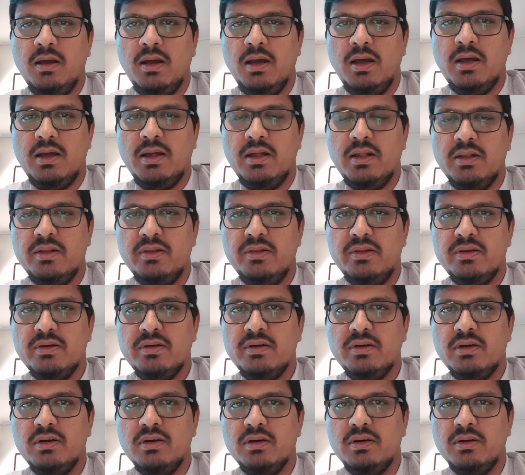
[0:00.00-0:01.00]
and
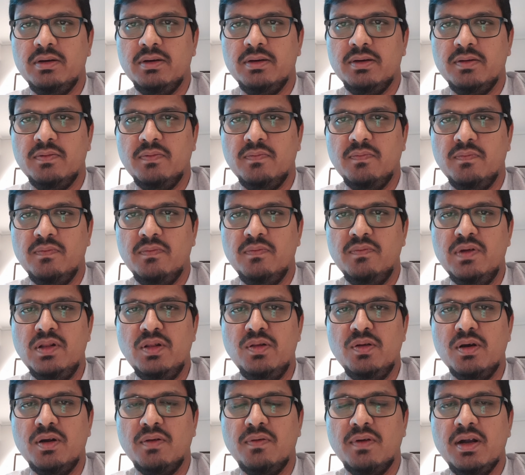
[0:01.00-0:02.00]
when
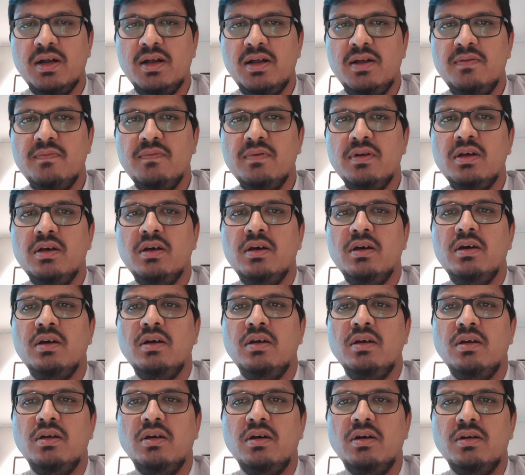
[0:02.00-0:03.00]
you arrive,
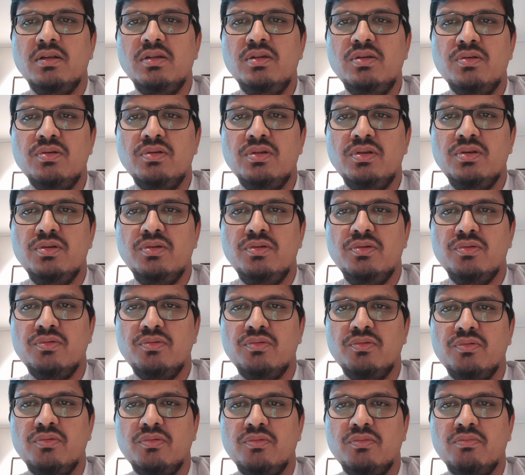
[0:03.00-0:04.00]
you need
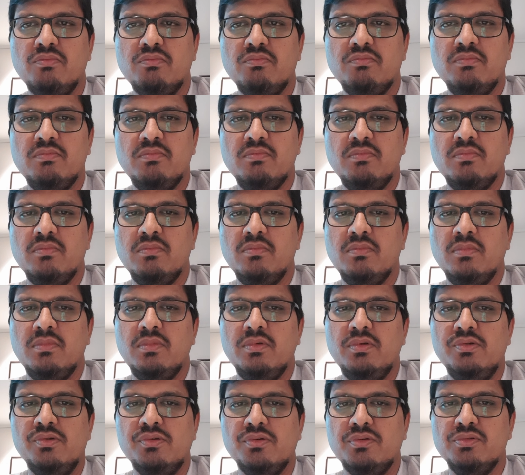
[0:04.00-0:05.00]
to
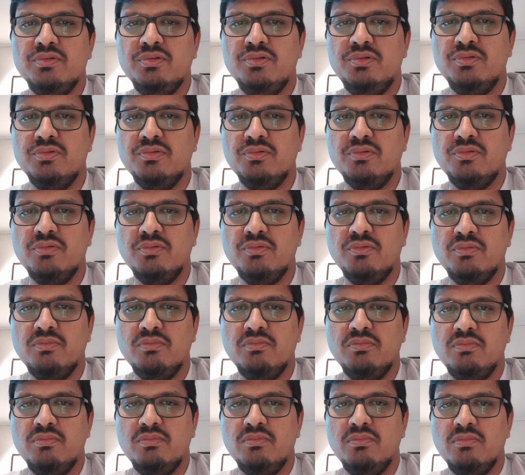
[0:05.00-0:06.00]
go through
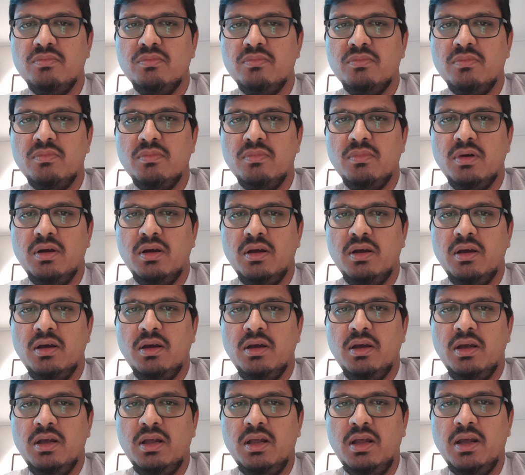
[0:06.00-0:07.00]

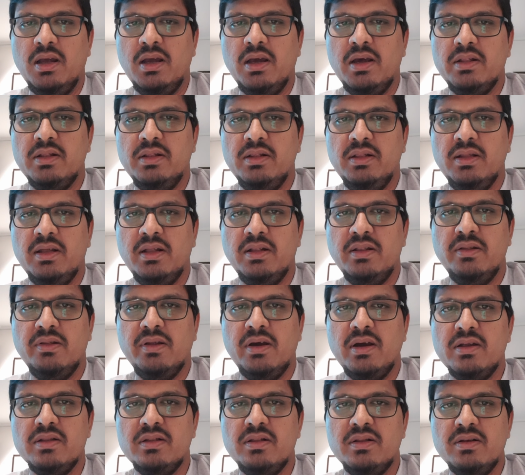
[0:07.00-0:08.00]
hand
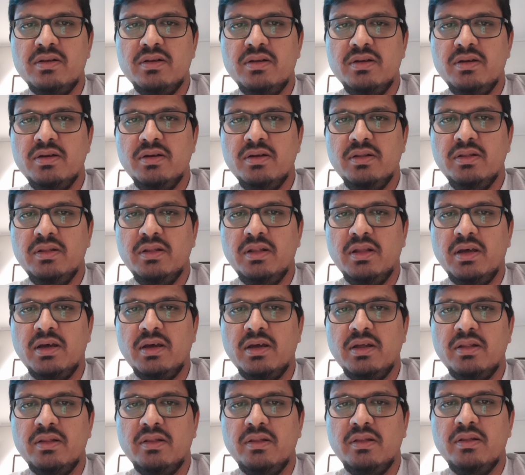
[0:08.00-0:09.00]
sanitization,
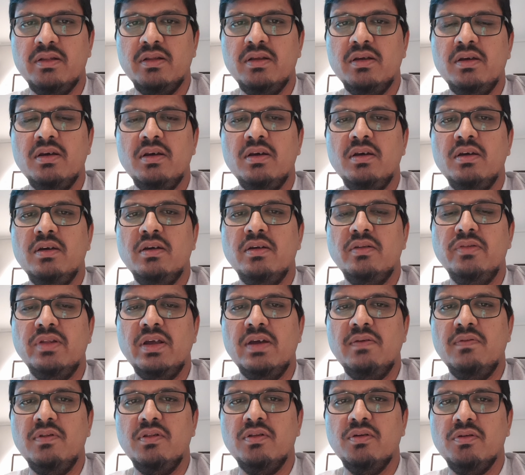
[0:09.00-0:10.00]
and
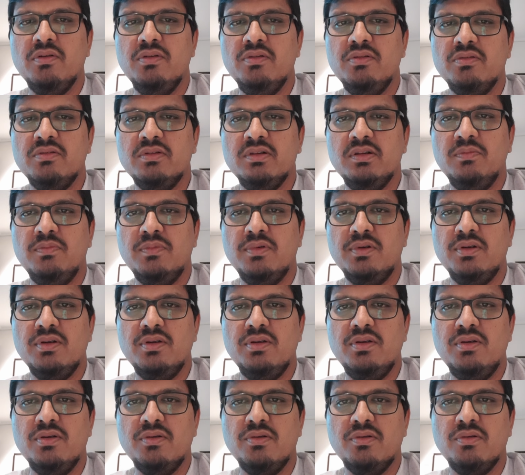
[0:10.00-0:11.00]
they will also spray
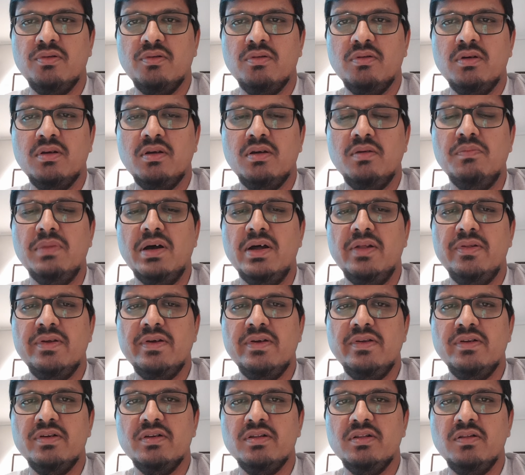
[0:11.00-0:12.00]
your
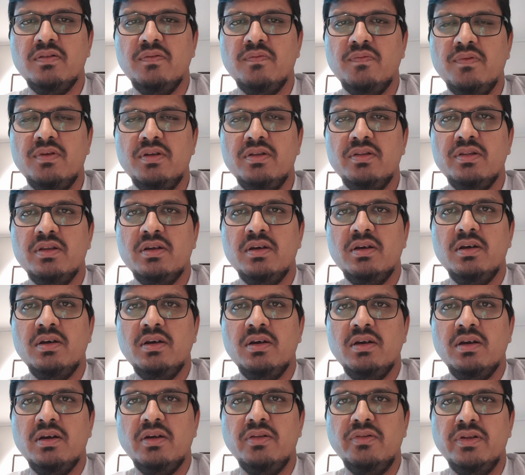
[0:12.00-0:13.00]
bandages with
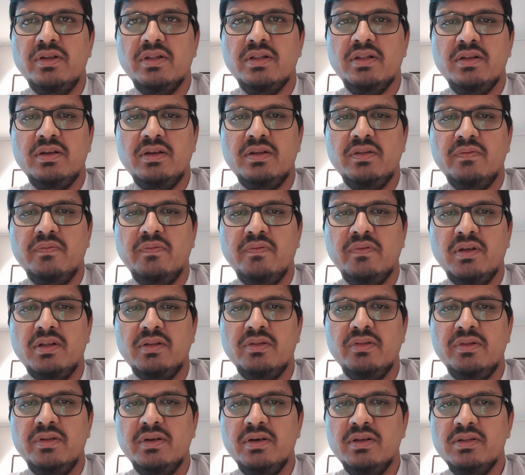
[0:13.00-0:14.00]

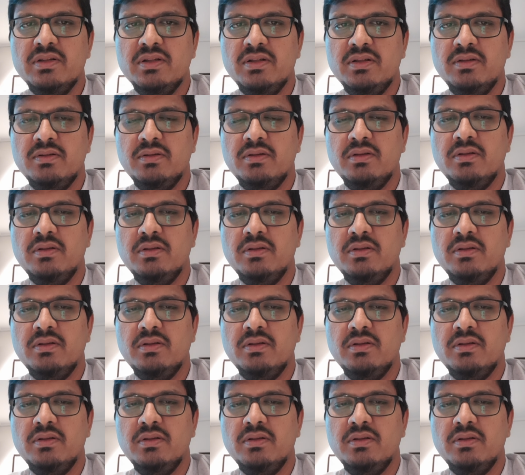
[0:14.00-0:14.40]
disinfectants,